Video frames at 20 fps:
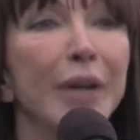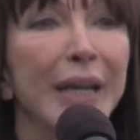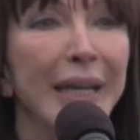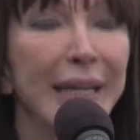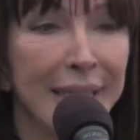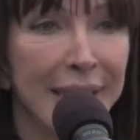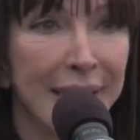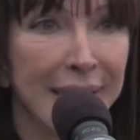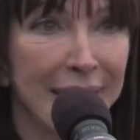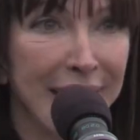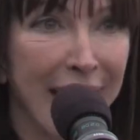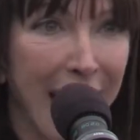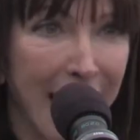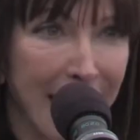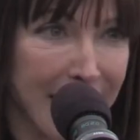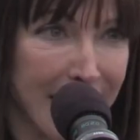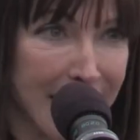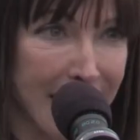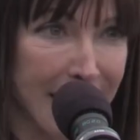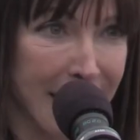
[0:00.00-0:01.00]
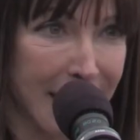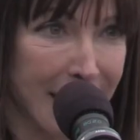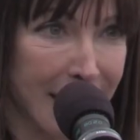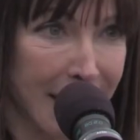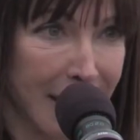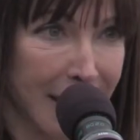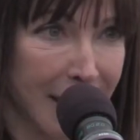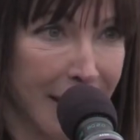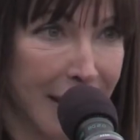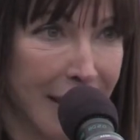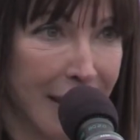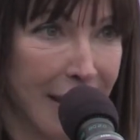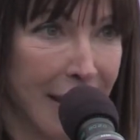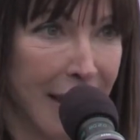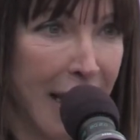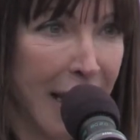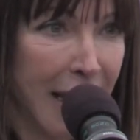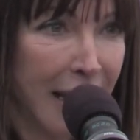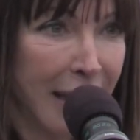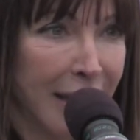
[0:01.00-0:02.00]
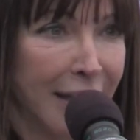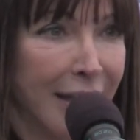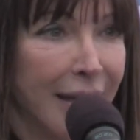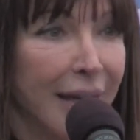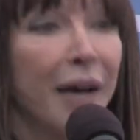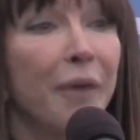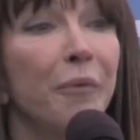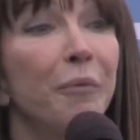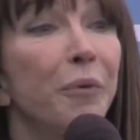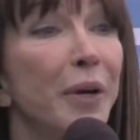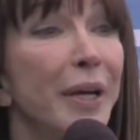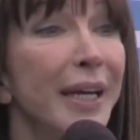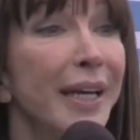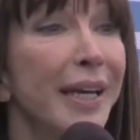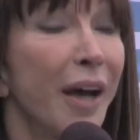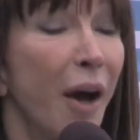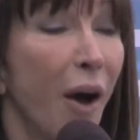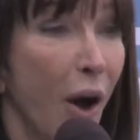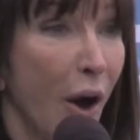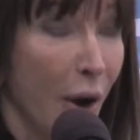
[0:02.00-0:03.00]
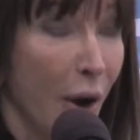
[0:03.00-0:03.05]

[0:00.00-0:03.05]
insanity. And we,